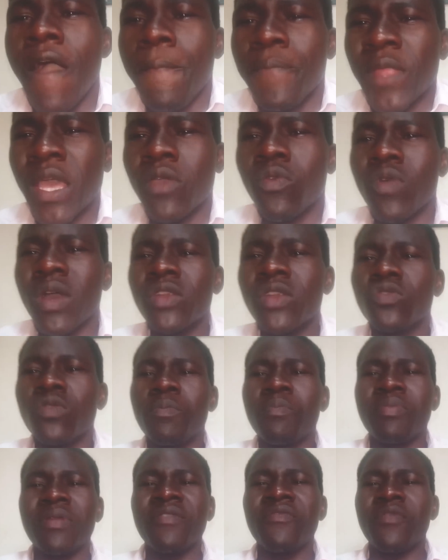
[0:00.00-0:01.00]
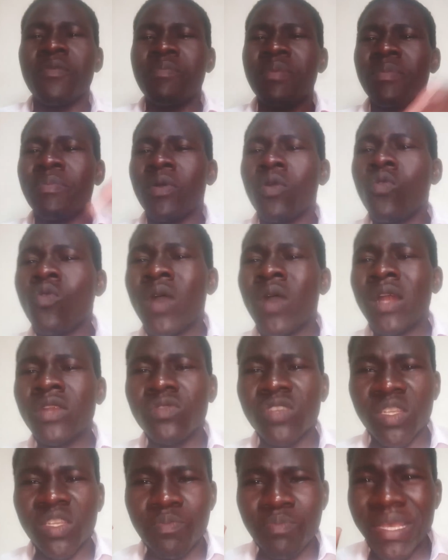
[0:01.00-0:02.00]
I want to pray for people who want to
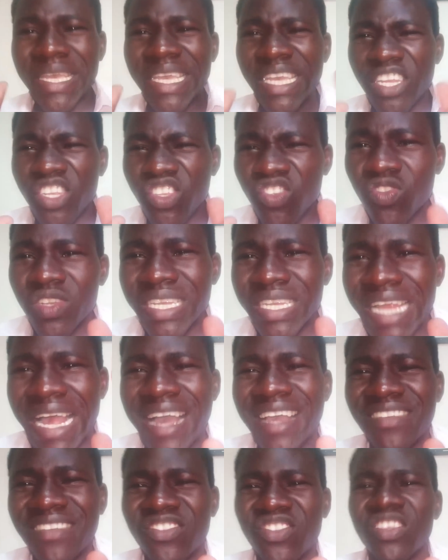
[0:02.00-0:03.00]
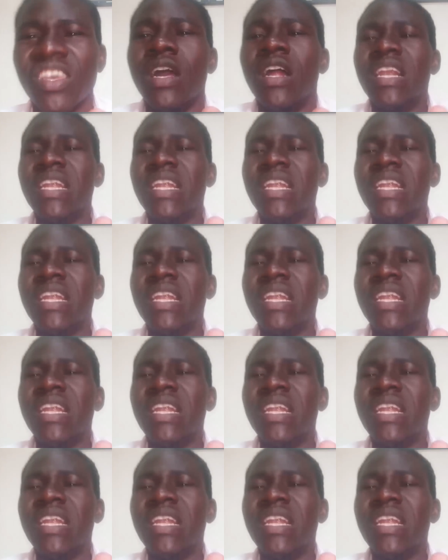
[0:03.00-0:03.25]
speak in new tongues.